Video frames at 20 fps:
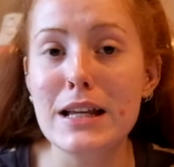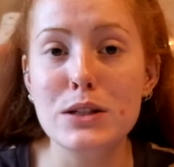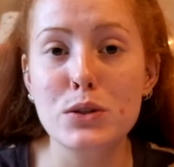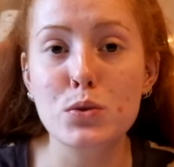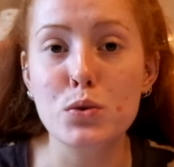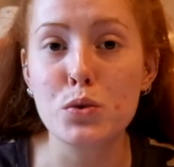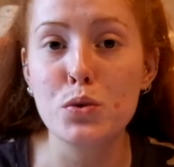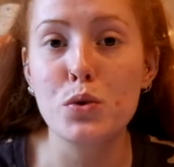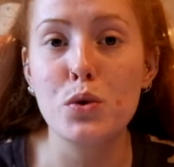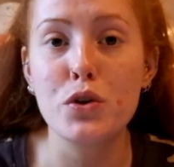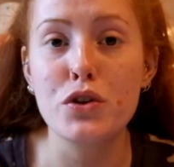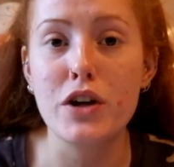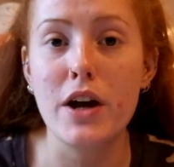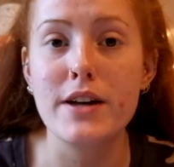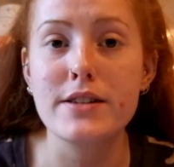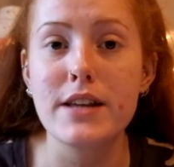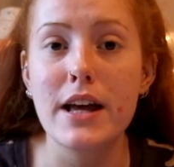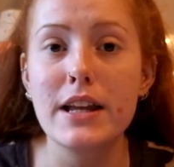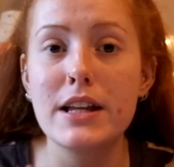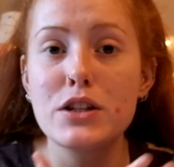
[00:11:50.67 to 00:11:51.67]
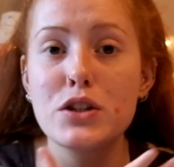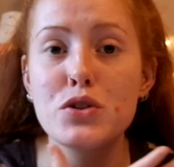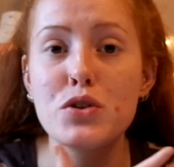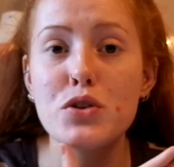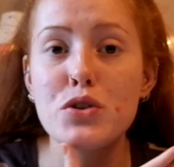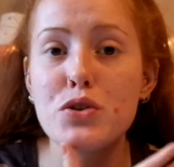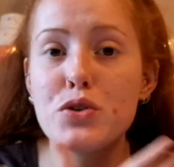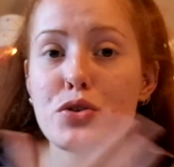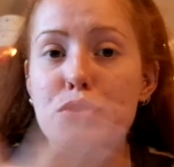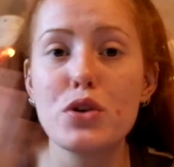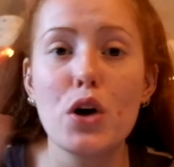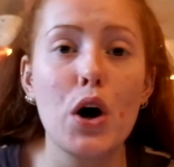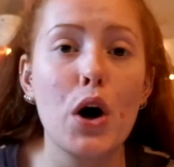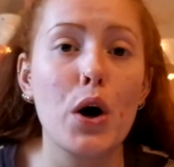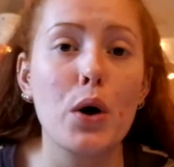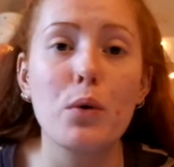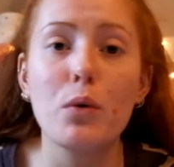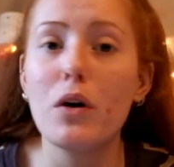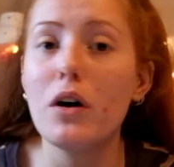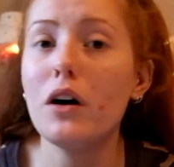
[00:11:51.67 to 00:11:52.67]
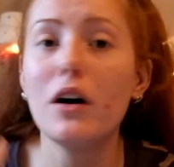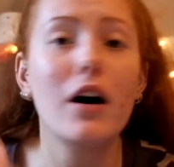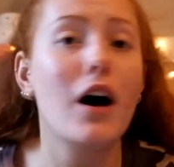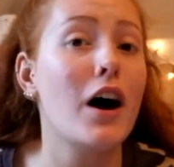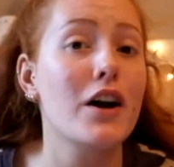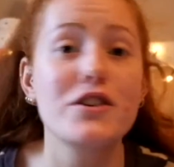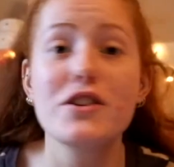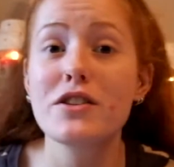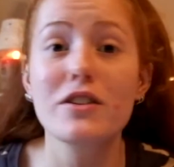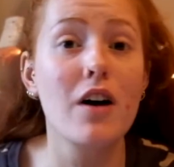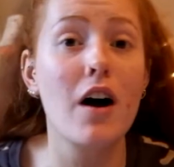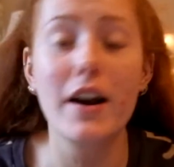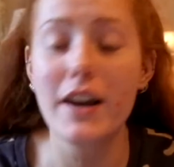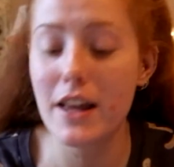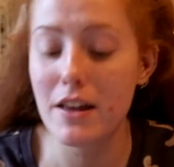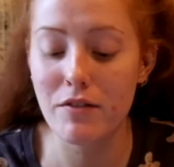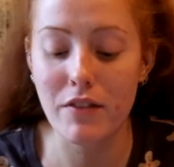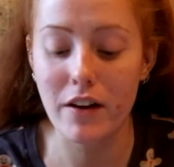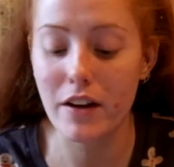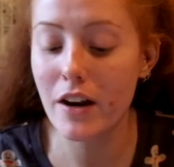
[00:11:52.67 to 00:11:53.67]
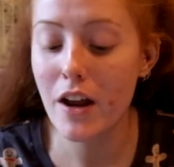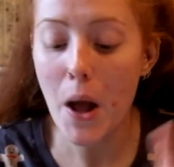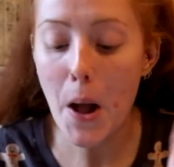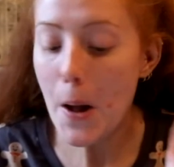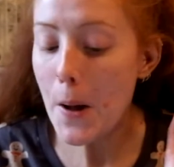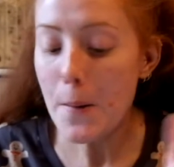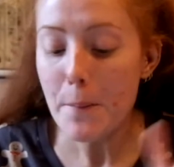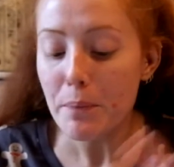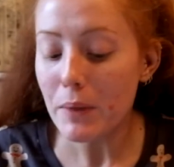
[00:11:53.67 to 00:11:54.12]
It is gorgeous, and it's just so, I just can't even.